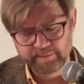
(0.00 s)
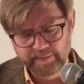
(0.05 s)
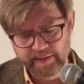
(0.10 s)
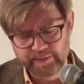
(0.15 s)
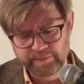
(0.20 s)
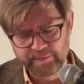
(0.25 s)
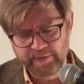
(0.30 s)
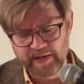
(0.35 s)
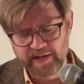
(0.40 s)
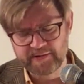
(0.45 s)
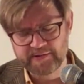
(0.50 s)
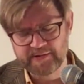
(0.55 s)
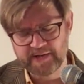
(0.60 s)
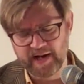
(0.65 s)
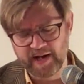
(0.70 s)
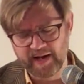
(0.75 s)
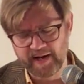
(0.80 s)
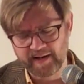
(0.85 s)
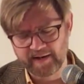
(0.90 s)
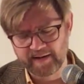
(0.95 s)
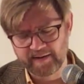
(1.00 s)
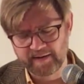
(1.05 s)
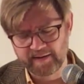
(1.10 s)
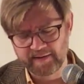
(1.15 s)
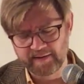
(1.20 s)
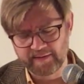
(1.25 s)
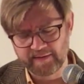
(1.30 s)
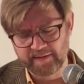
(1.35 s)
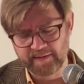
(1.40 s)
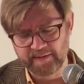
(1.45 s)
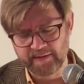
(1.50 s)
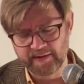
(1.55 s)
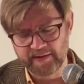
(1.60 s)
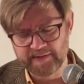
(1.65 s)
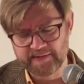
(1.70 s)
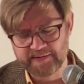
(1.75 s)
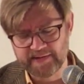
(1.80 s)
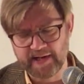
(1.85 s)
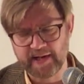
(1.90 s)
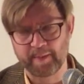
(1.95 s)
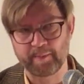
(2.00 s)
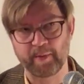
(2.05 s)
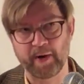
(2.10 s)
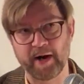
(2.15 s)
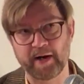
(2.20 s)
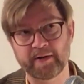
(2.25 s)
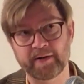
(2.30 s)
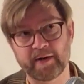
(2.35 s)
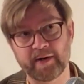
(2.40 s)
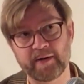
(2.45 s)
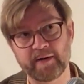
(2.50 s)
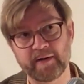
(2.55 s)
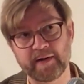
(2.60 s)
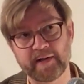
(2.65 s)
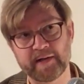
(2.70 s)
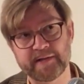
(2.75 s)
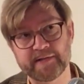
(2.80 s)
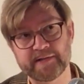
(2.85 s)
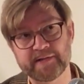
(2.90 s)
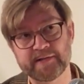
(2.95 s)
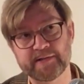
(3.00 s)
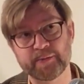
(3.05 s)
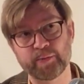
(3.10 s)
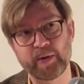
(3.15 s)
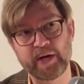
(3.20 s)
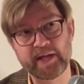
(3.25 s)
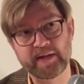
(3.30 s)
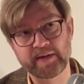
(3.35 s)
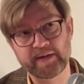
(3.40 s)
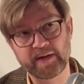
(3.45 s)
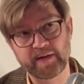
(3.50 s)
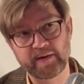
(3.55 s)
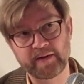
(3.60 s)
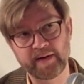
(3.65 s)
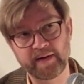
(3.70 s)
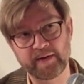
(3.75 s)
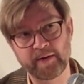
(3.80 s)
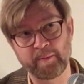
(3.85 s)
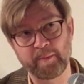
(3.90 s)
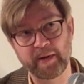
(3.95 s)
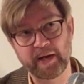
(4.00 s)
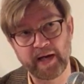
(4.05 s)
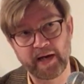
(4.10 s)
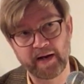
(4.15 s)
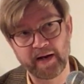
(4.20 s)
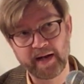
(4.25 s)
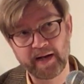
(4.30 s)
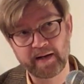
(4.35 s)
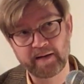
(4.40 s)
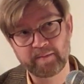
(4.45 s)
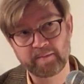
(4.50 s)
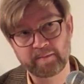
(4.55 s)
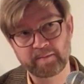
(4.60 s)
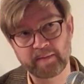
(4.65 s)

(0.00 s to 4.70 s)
It feels like the Celebrator is sweeter in the beginning,